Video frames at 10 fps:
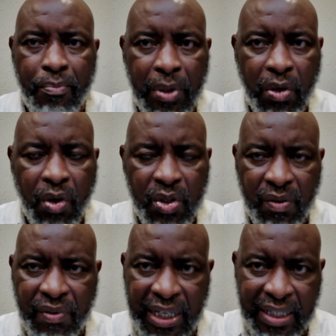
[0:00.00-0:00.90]
because
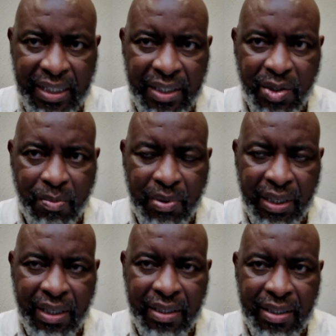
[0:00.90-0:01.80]
of that
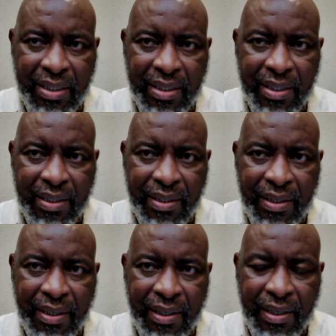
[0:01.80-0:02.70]
disobedience.
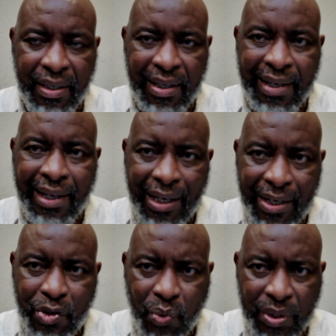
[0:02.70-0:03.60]

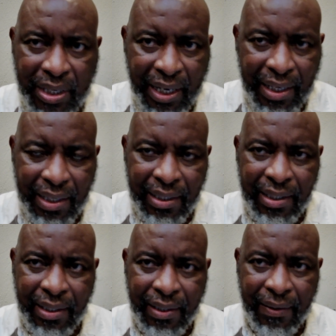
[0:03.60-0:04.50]
And today,